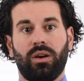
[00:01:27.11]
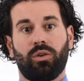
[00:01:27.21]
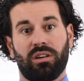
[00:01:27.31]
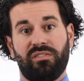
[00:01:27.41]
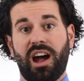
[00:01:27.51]

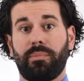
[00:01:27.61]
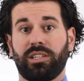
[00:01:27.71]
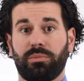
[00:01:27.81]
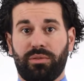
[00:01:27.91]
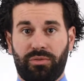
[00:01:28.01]
or
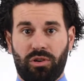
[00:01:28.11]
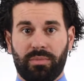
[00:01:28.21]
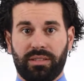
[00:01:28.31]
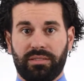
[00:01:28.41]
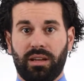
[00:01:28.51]
environmental
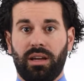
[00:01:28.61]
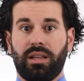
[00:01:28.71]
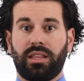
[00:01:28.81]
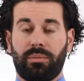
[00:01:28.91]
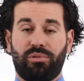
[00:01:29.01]
performance
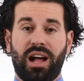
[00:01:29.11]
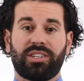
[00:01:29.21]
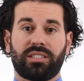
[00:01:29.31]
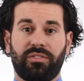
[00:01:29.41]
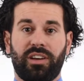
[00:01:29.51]
that a
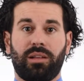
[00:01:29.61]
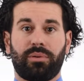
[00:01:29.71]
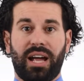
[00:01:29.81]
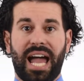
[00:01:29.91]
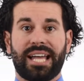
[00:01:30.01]
project
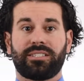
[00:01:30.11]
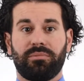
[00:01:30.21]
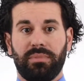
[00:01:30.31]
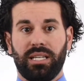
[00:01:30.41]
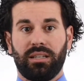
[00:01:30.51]
developer has to
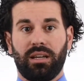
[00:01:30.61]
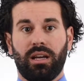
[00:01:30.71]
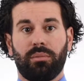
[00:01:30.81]
meet